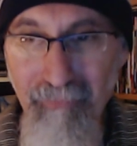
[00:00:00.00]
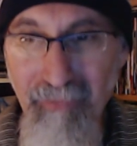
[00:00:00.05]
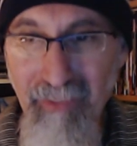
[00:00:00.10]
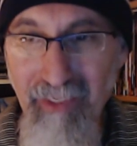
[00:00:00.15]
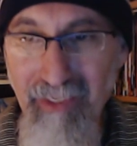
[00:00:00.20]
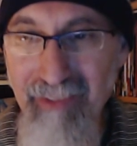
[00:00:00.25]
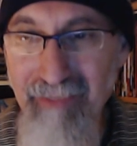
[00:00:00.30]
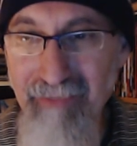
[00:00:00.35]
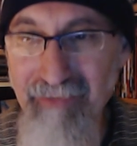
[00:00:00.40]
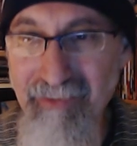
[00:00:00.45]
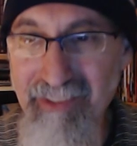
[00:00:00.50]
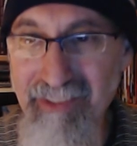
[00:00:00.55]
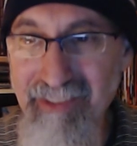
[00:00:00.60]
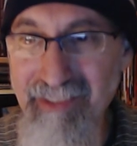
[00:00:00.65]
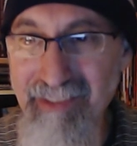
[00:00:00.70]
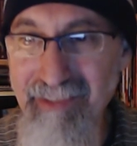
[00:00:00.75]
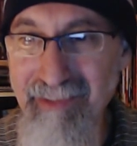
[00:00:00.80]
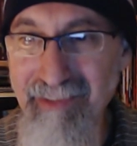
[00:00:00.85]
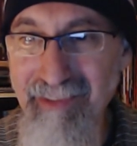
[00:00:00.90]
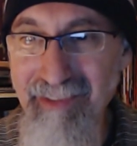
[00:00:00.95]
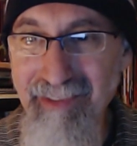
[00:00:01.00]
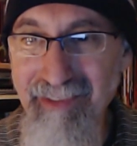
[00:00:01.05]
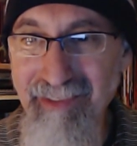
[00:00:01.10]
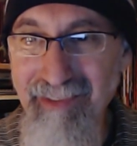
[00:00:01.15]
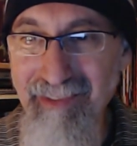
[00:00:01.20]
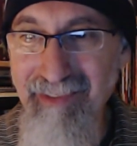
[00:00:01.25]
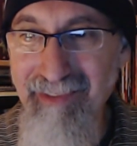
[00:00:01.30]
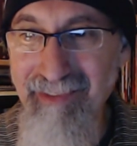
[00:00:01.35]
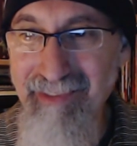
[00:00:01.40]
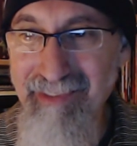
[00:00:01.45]
I have seen
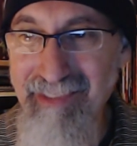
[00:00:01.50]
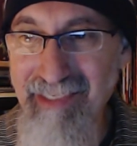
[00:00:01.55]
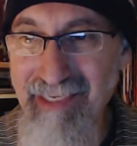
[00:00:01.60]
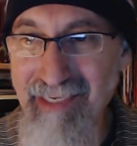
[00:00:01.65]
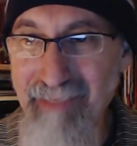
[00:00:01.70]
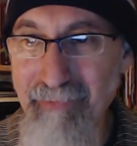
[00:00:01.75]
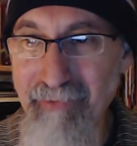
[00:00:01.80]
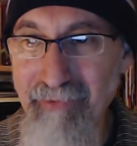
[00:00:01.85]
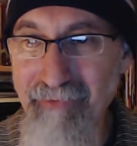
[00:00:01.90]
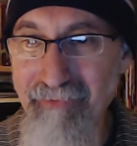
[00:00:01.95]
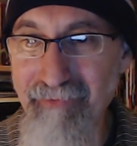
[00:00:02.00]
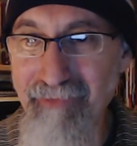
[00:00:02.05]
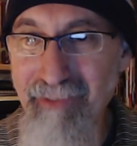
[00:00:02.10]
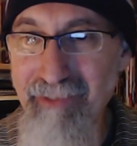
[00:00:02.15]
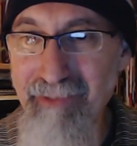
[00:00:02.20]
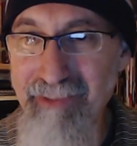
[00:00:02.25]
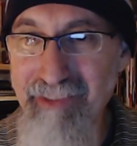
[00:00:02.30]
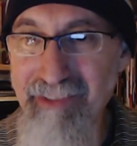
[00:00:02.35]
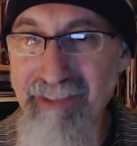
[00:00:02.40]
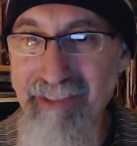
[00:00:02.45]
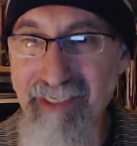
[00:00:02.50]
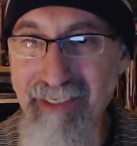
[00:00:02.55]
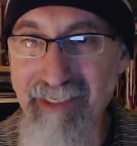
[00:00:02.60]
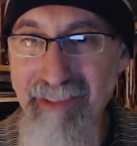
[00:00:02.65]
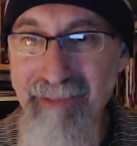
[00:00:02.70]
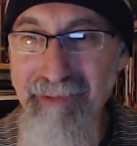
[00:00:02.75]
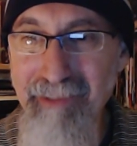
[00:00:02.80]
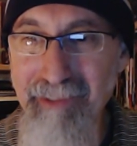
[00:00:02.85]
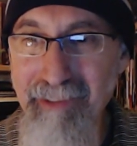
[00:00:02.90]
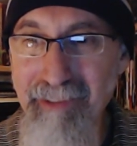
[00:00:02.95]
this happen. Very
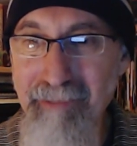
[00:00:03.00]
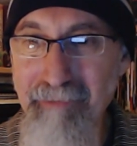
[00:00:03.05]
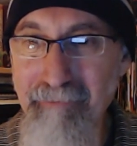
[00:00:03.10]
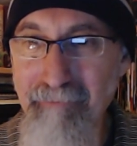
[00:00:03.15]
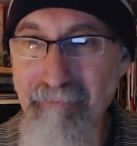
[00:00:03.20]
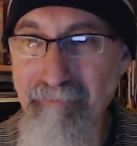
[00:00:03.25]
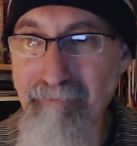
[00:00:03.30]
sad, yeah.